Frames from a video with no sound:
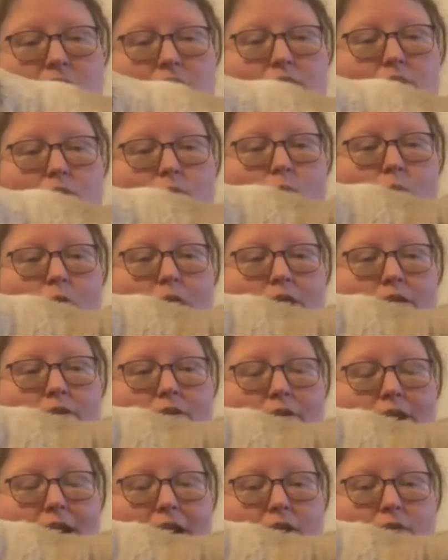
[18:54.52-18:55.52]
the
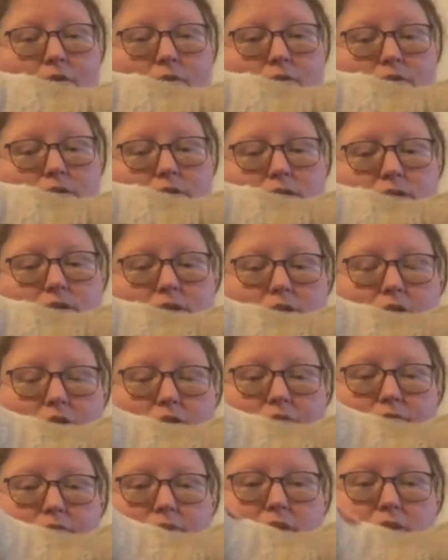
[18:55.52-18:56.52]
water out
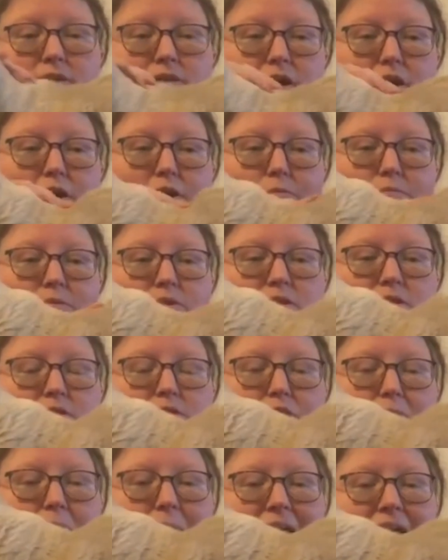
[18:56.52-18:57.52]
of the tub so
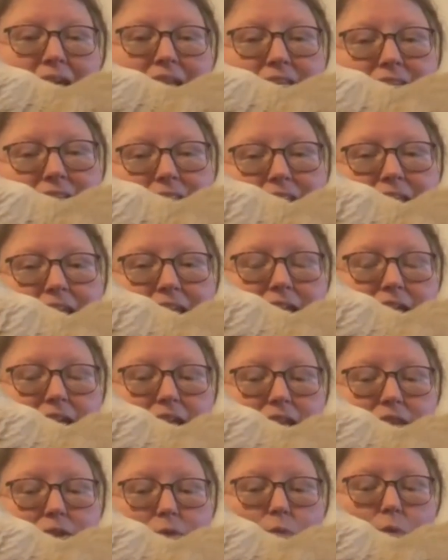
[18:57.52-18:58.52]
the pads stay in
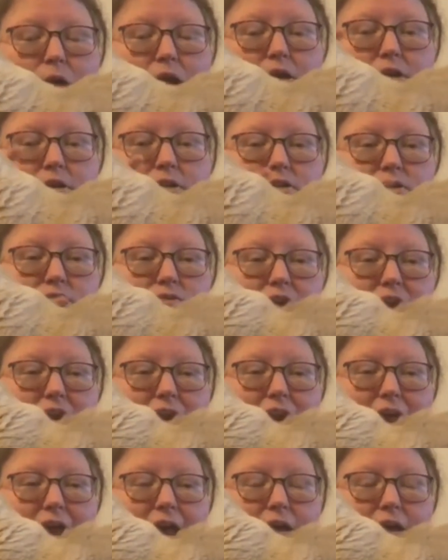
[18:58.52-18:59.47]
and the water drains